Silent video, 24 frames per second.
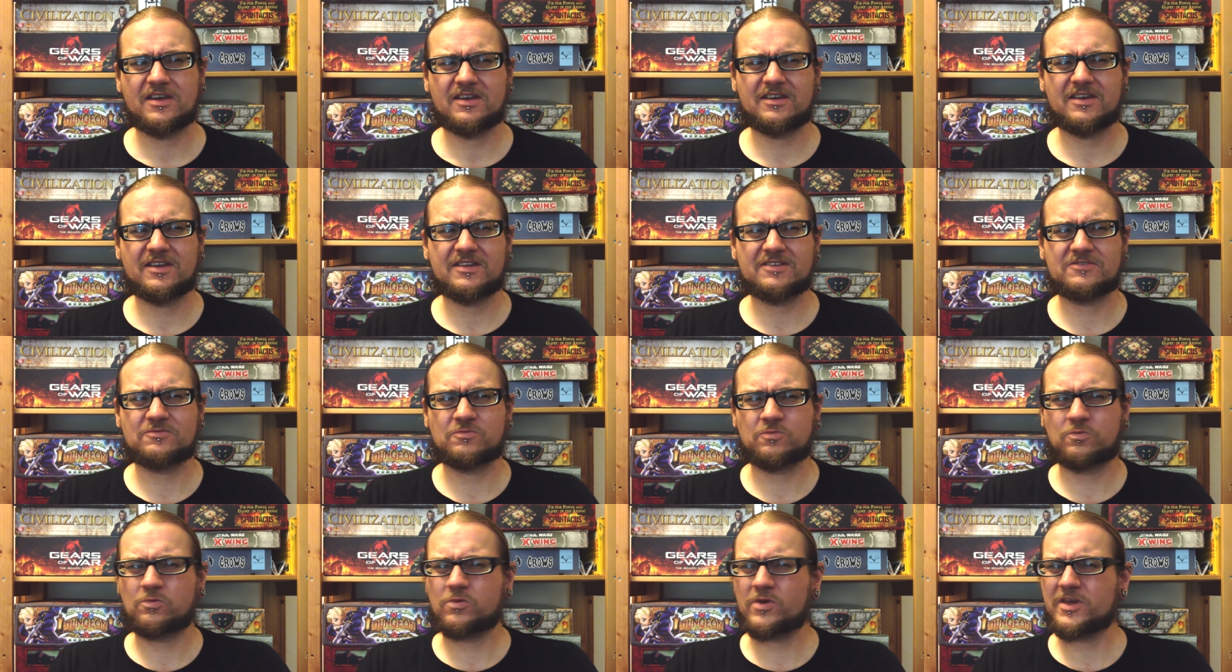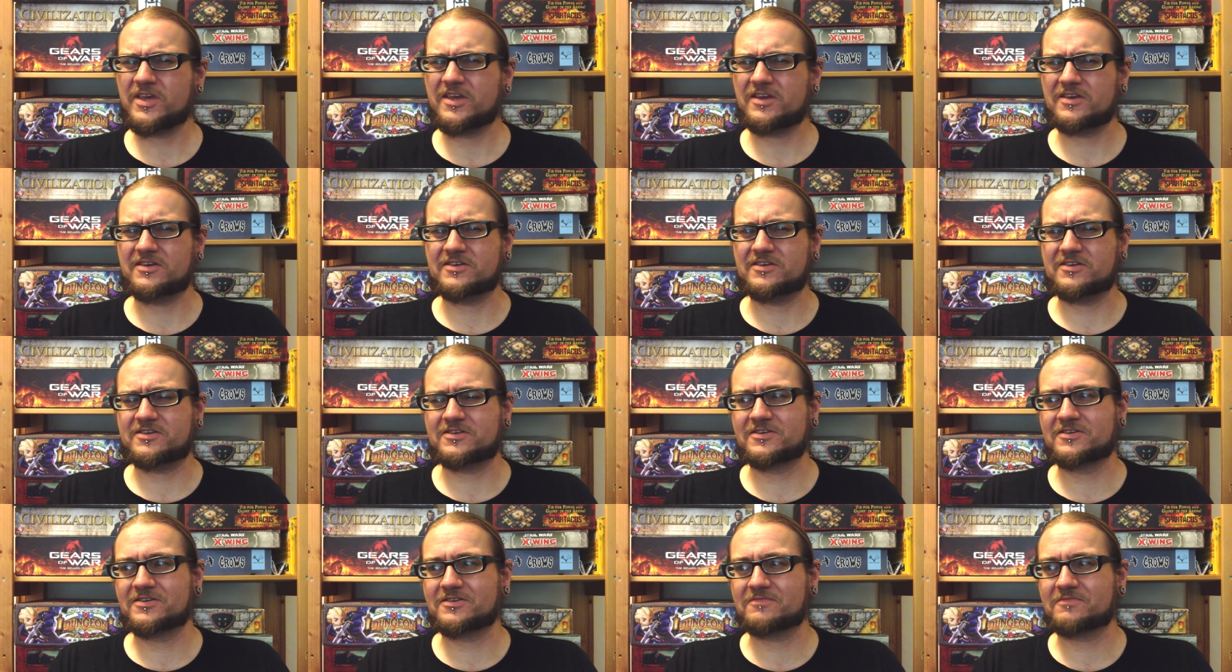It's
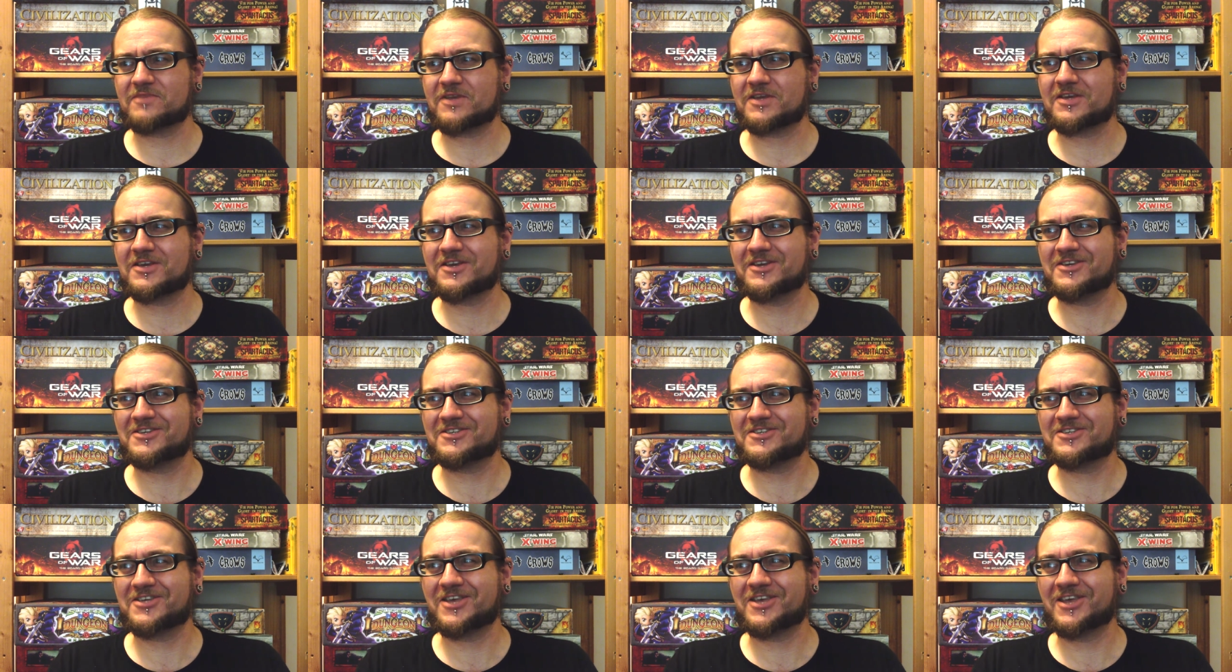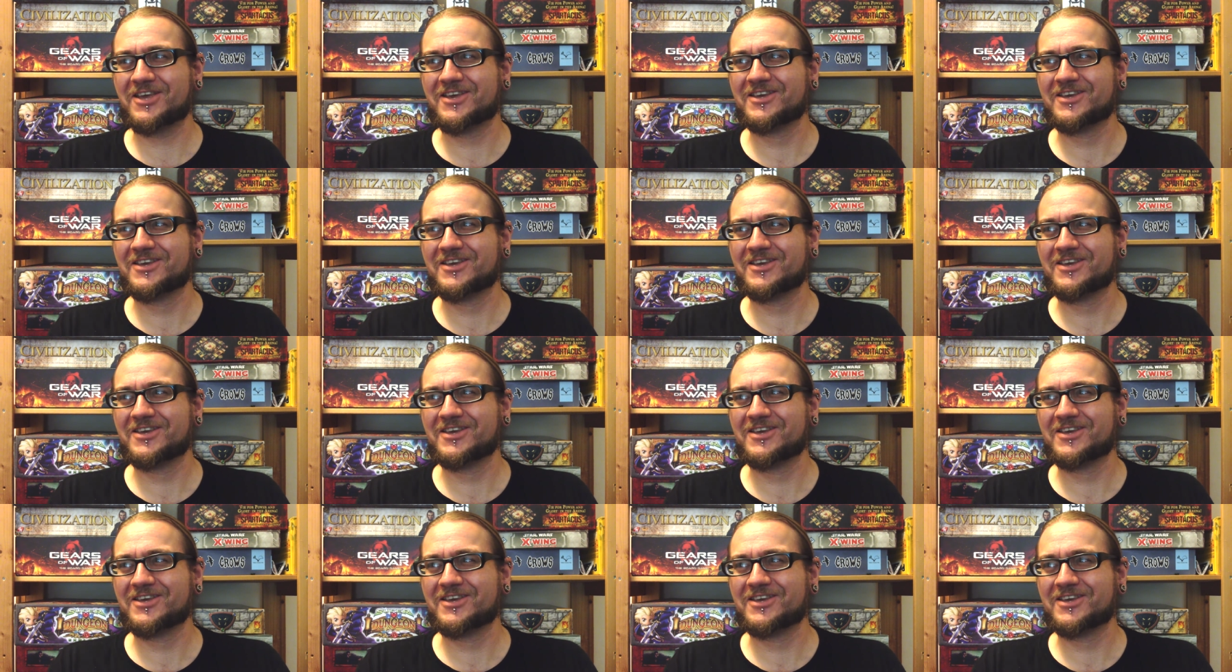weird because